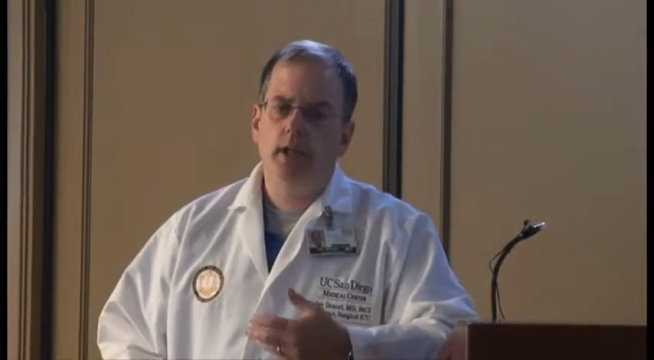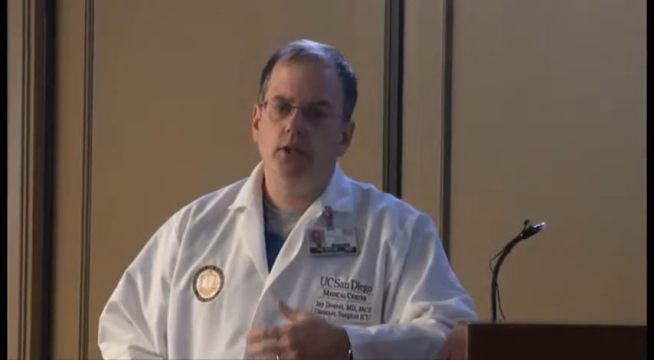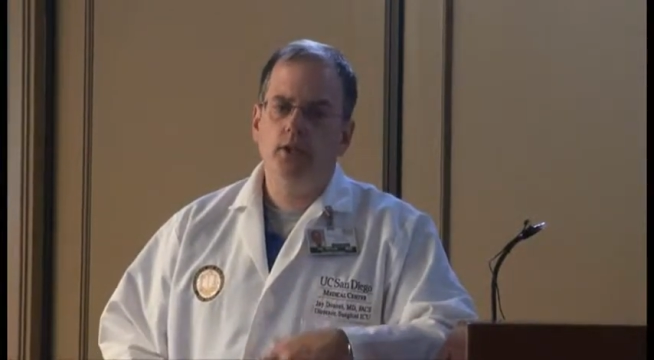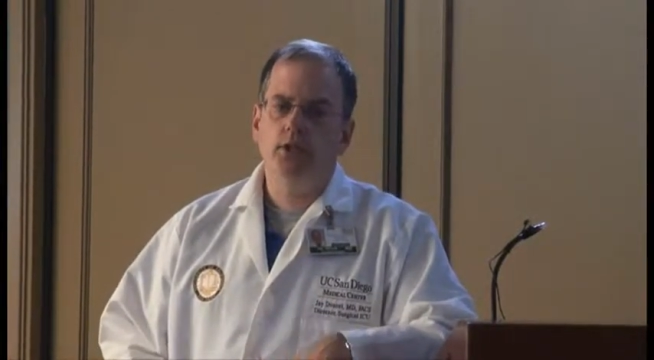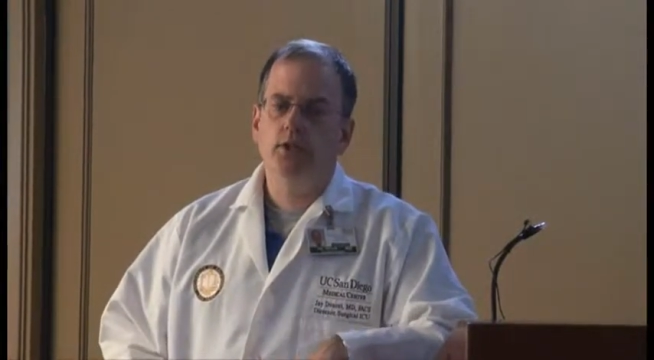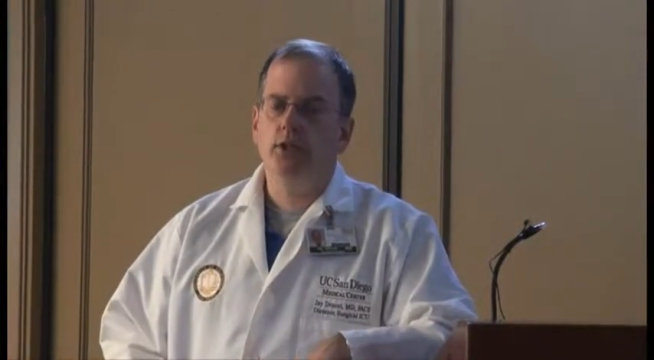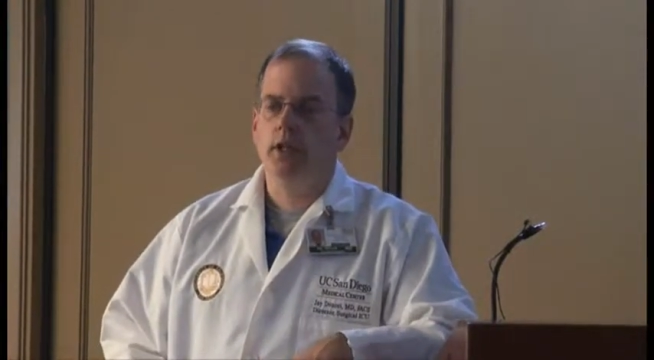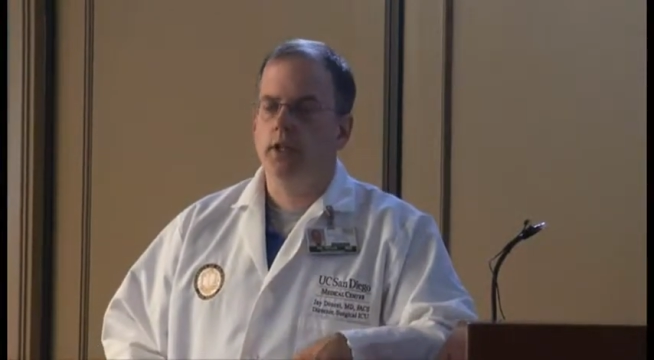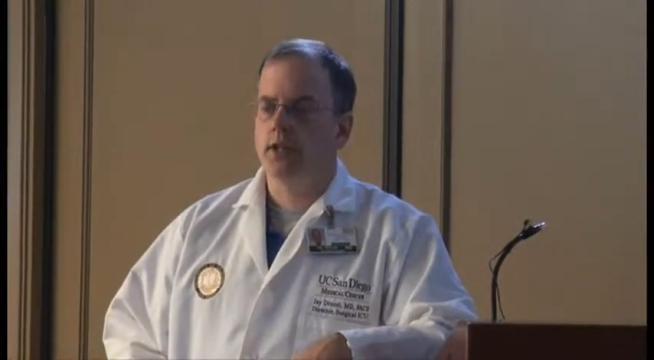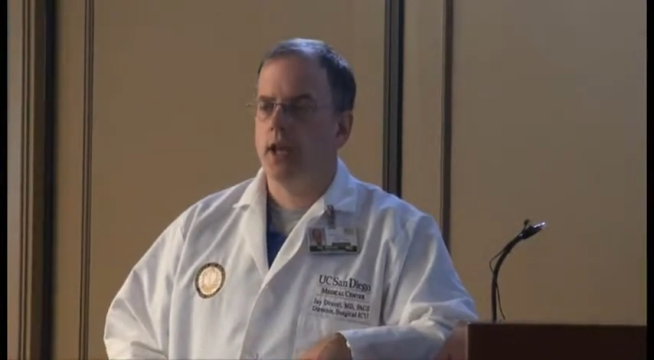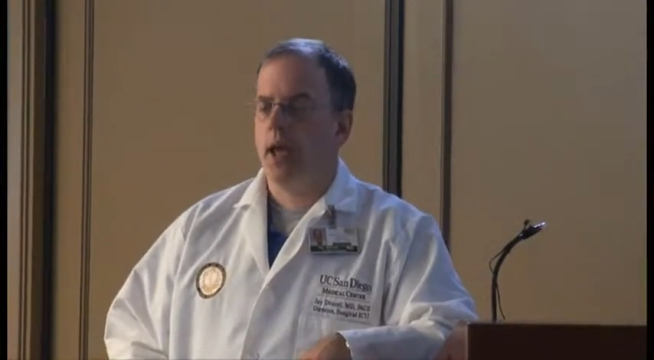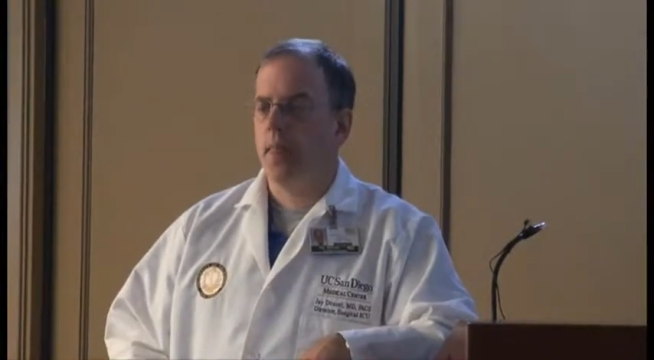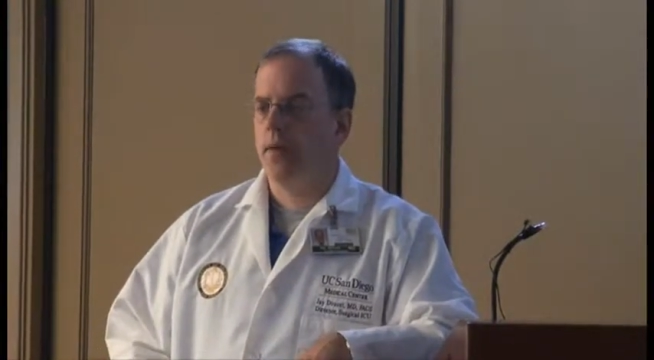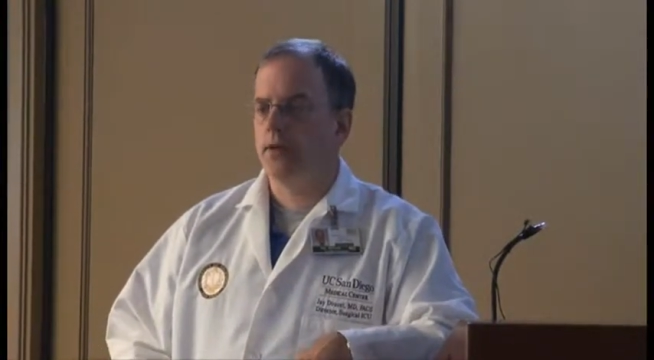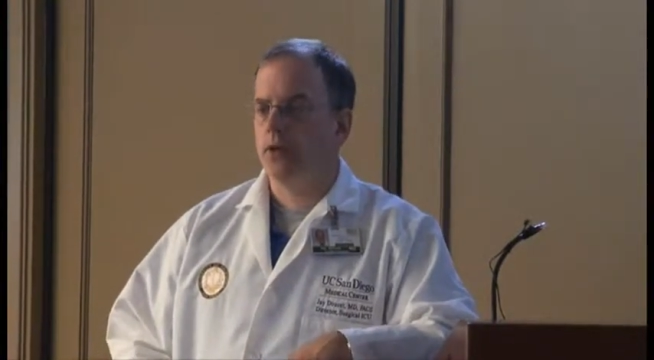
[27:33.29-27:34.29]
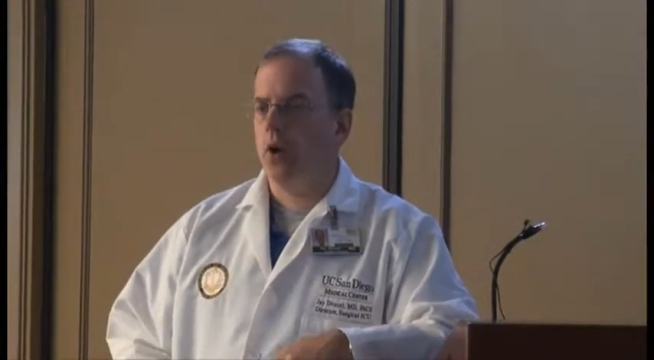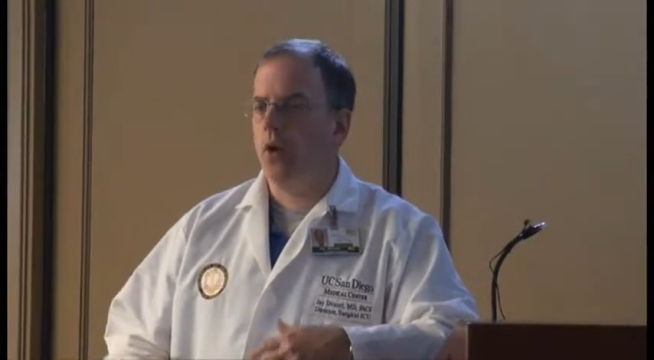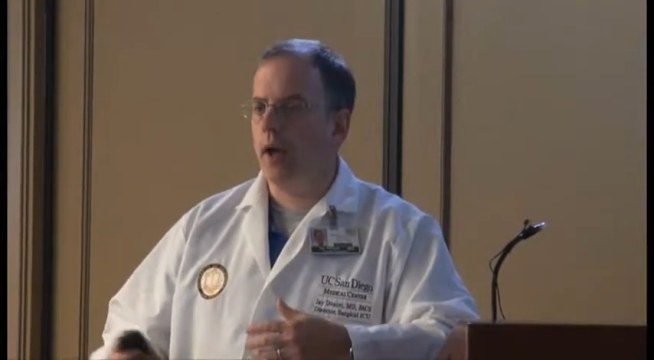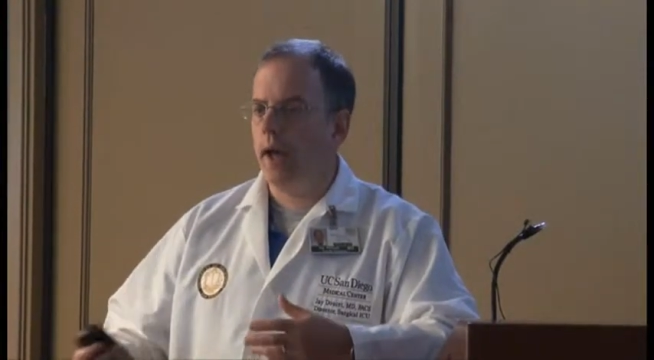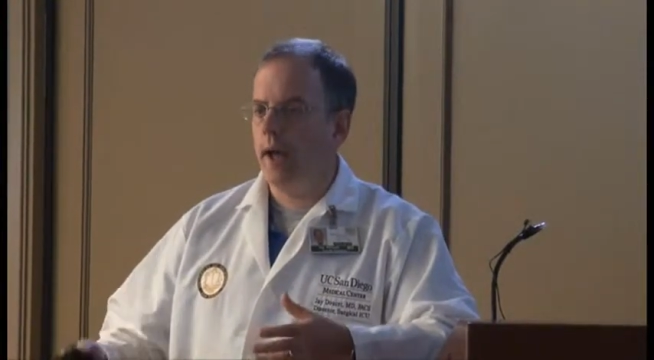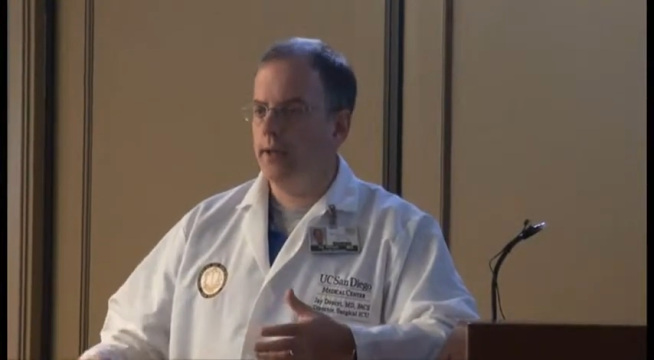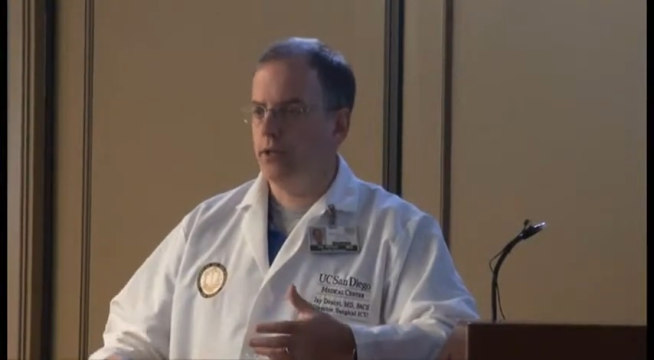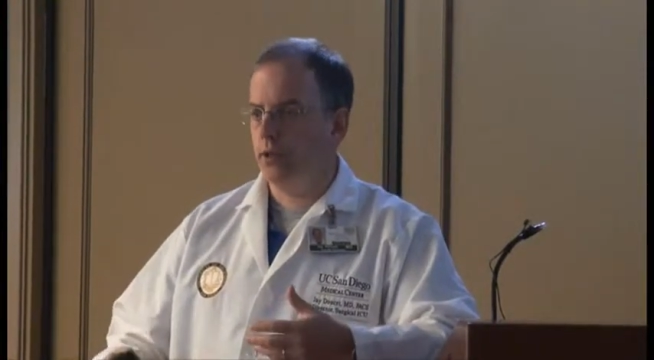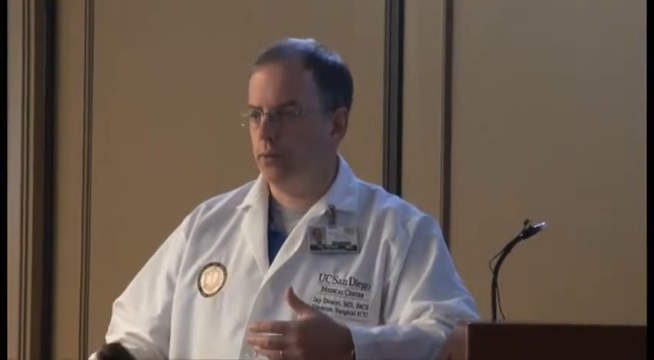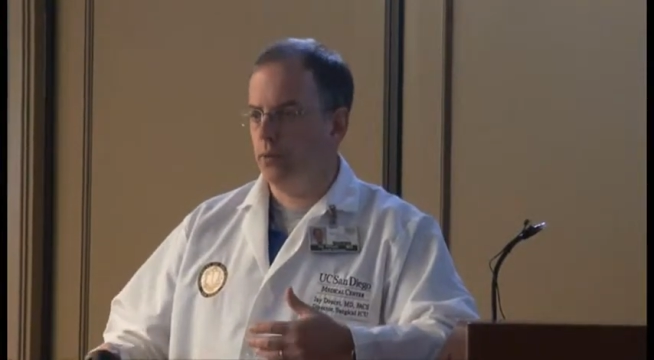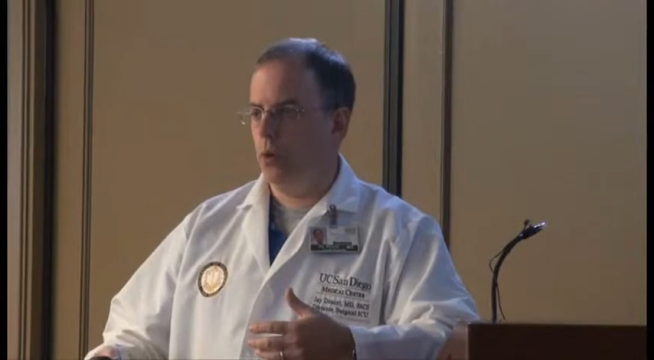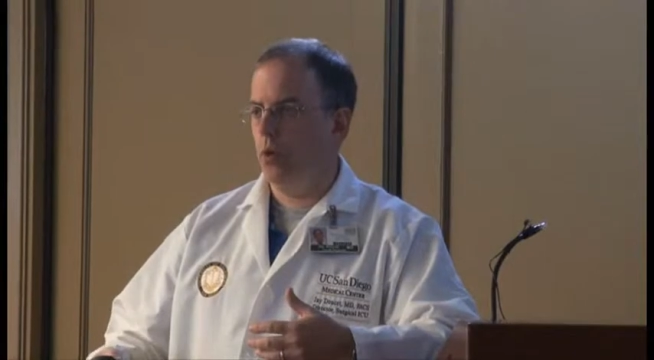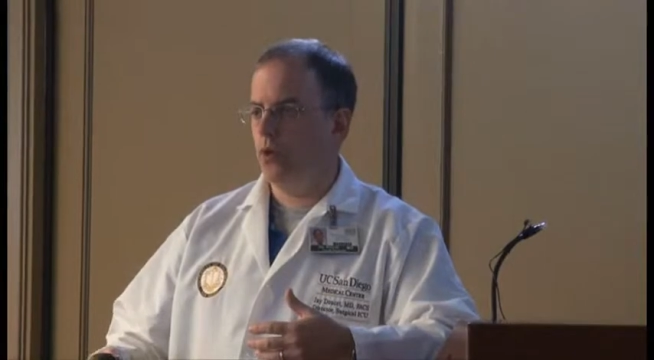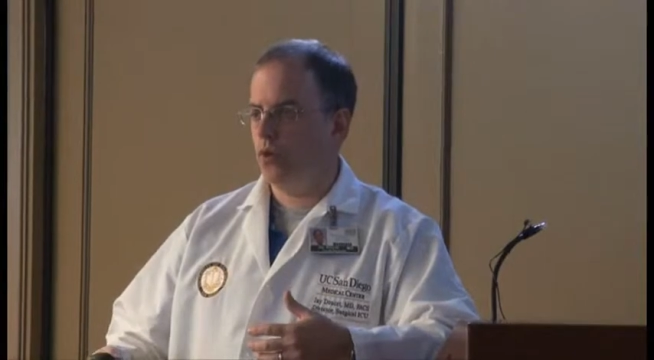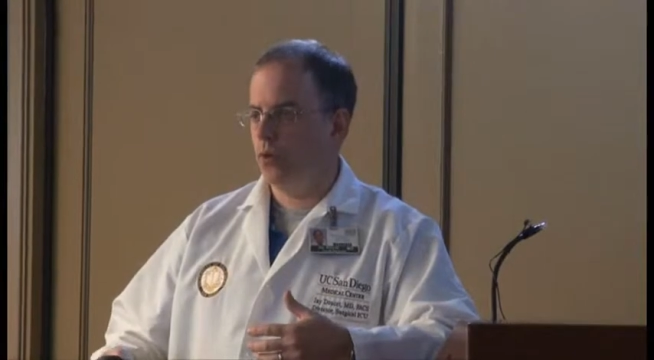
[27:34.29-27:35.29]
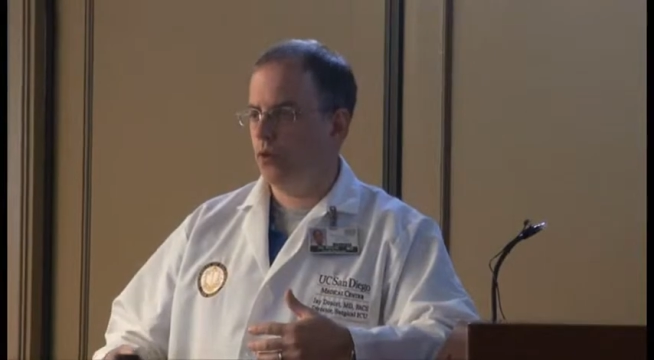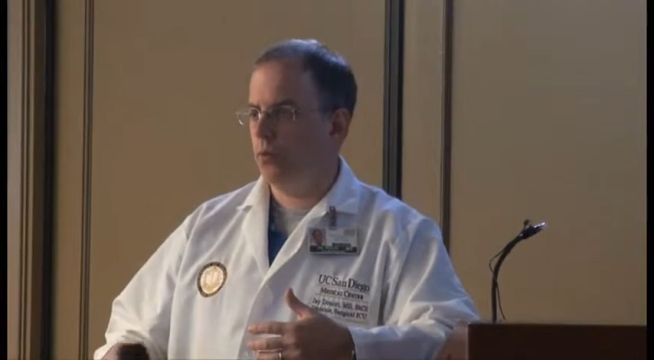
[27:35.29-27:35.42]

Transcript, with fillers: agency has had this all hazards approach,